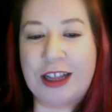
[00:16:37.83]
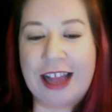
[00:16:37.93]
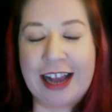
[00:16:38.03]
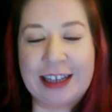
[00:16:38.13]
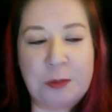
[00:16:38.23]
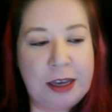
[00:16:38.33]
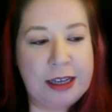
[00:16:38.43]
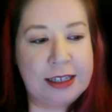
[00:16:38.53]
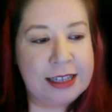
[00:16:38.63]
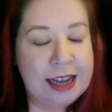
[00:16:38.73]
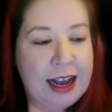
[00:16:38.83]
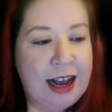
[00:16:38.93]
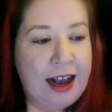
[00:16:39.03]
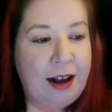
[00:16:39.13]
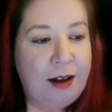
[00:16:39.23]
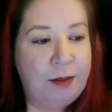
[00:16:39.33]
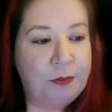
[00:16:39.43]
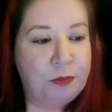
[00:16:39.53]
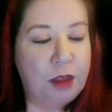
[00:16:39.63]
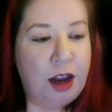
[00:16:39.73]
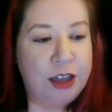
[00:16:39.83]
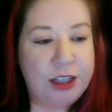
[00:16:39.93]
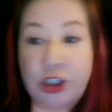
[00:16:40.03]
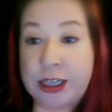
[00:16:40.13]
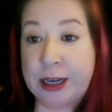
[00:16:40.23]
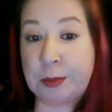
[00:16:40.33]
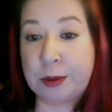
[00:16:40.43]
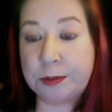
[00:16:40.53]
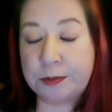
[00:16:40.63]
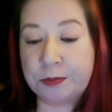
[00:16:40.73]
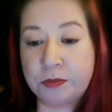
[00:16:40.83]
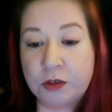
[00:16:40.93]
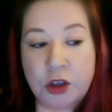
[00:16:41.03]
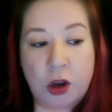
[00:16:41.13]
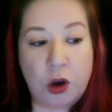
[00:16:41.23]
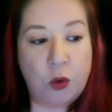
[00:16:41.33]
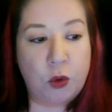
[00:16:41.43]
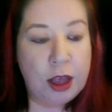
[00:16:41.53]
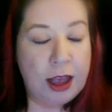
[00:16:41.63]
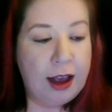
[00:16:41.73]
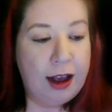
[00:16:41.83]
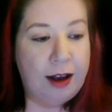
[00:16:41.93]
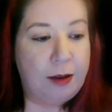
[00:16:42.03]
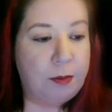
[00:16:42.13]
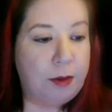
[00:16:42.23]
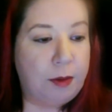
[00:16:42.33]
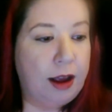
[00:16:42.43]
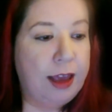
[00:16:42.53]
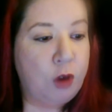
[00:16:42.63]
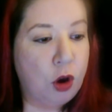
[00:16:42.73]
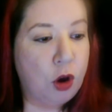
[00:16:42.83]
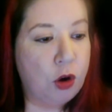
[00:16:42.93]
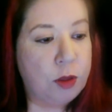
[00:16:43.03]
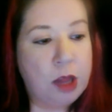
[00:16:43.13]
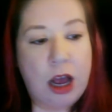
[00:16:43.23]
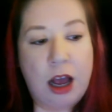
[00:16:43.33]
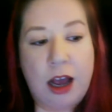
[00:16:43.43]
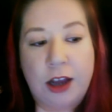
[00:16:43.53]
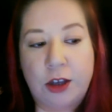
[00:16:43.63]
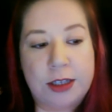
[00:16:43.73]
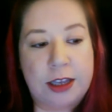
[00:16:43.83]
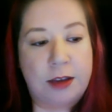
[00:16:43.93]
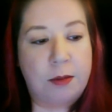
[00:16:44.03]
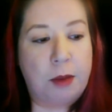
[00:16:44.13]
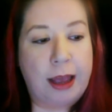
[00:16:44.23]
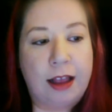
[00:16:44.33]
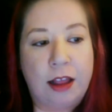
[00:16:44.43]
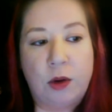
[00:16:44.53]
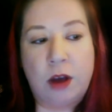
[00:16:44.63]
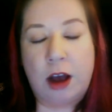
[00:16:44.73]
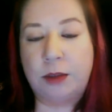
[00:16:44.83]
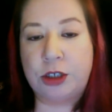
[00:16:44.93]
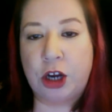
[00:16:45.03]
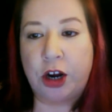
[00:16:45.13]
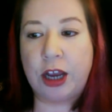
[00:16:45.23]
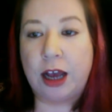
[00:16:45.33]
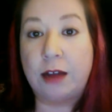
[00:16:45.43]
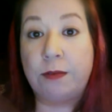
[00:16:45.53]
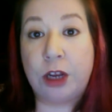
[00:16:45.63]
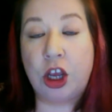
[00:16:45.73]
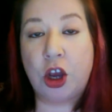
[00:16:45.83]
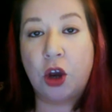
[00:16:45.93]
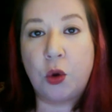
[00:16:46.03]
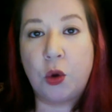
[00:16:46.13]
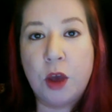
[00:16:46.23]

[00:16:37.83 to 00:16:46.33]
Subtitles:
last piece as our tip. So if you go to the blog, you'll see my little commentary on video.